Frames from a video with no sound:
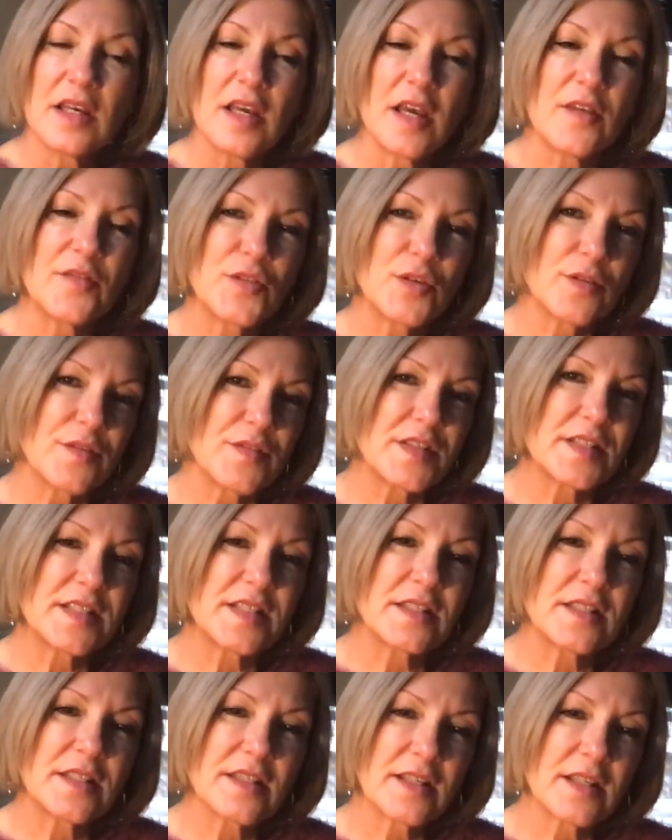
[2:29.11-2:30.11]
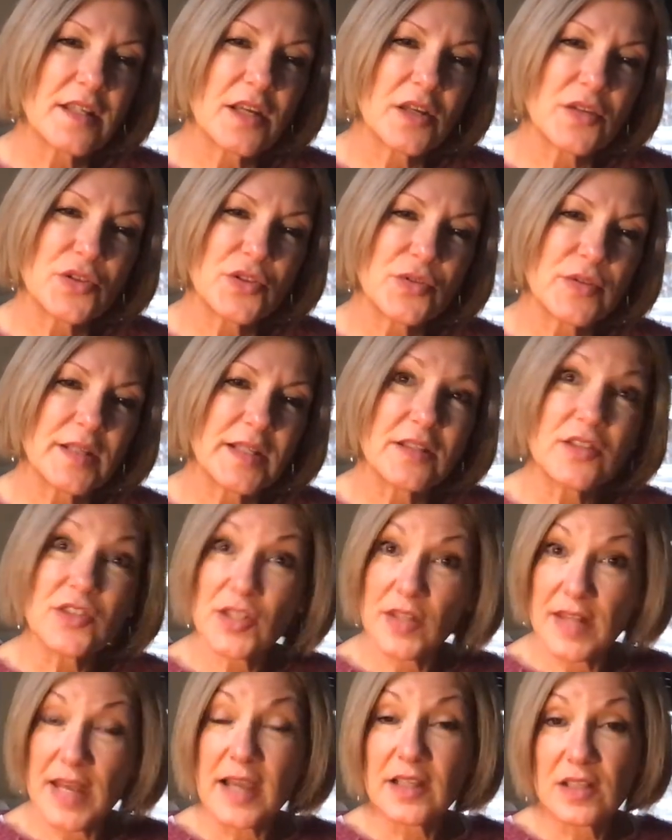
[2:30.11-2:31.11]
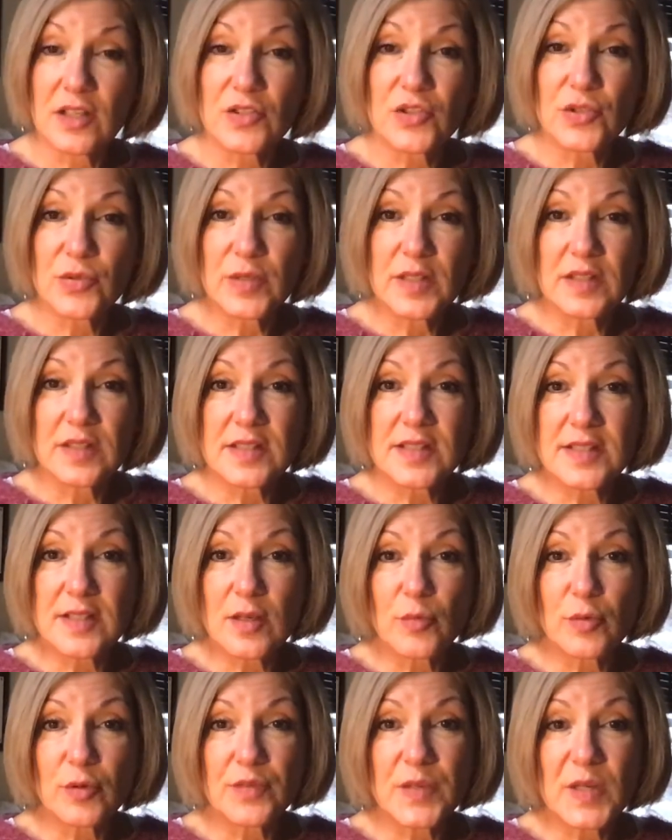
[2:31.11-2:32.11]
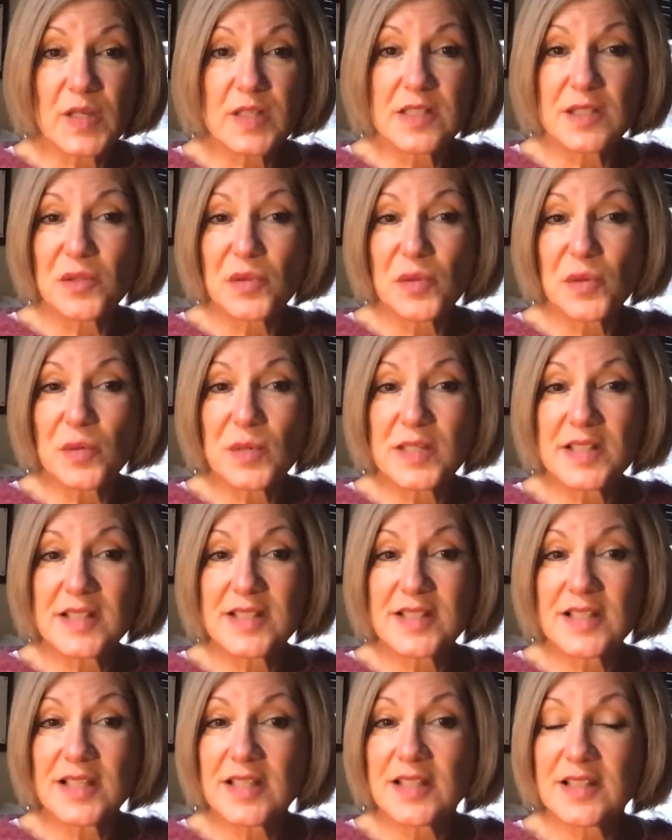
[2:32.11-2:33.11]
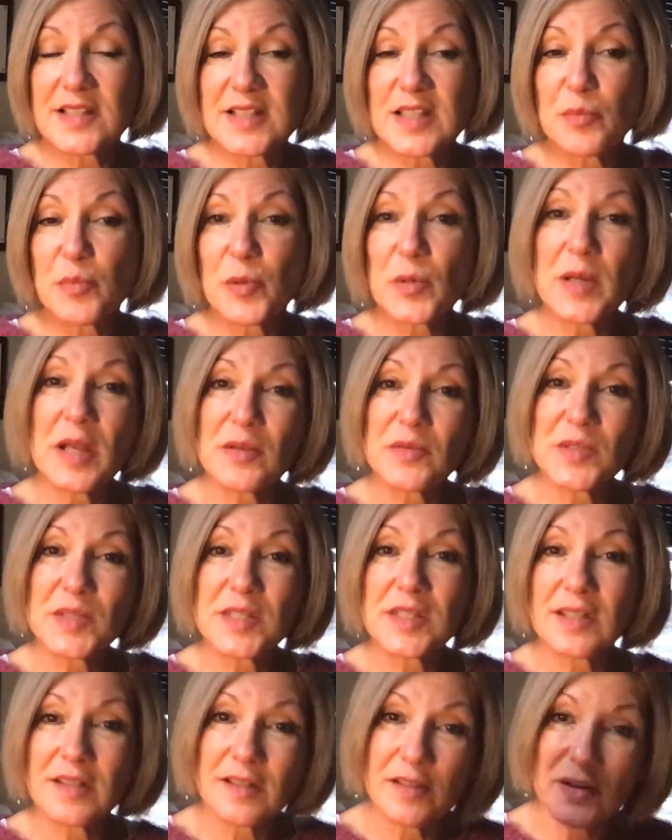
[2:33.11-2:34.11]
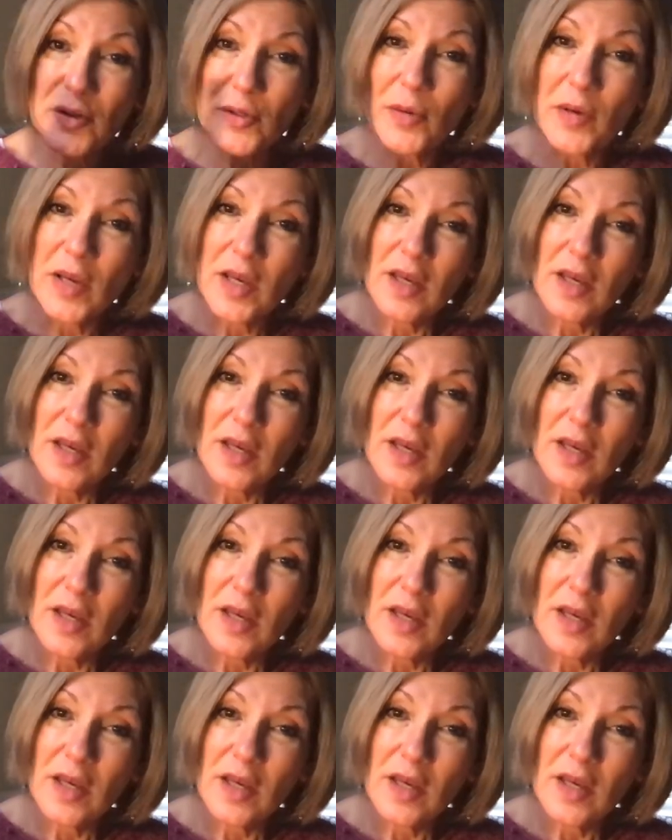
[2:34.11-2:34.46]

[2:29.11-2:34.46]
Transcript: After a visit to that country in the summer of 1936, he pronounced Hitler